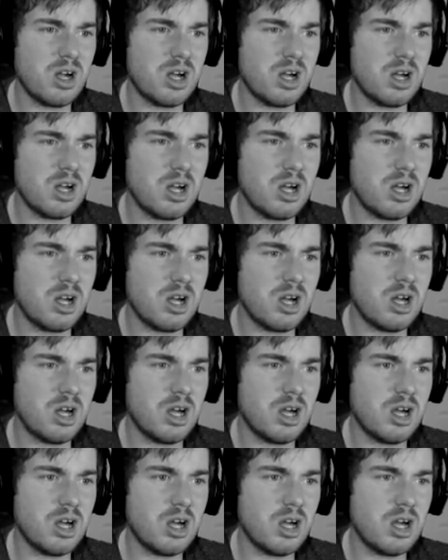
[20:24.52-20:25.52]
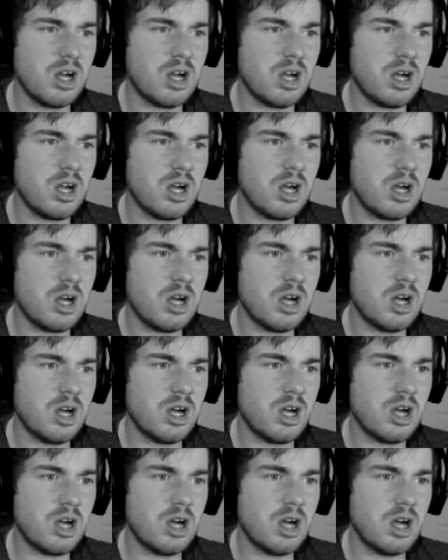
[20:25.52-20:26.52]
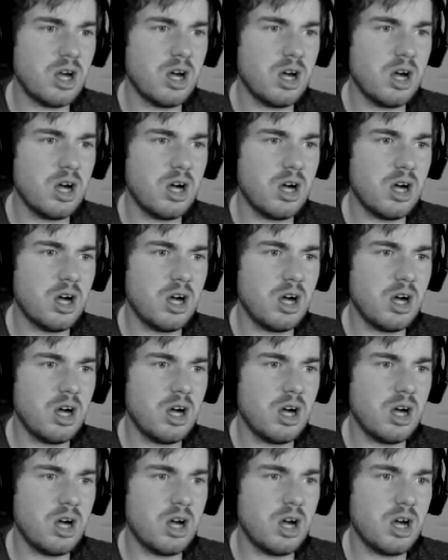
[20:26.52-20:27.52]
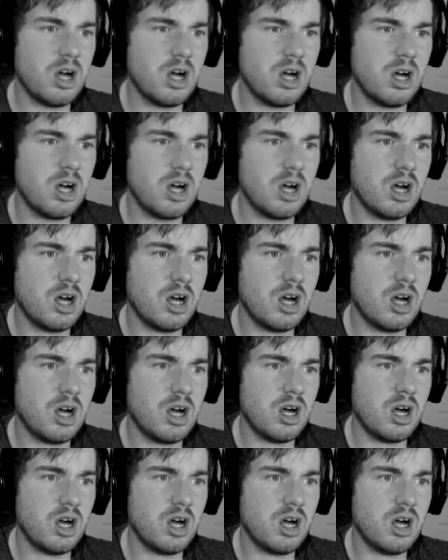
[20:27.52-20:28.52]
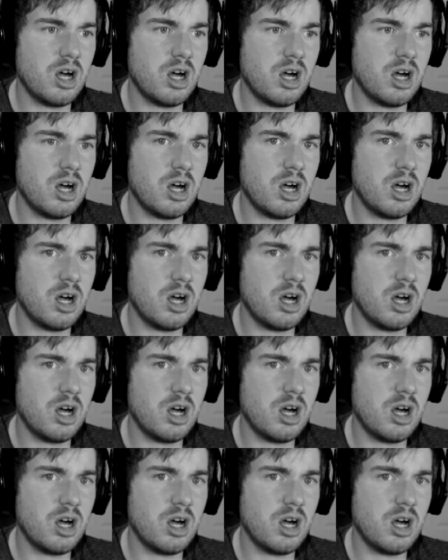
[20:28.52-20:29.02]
No one is speaking in this clip.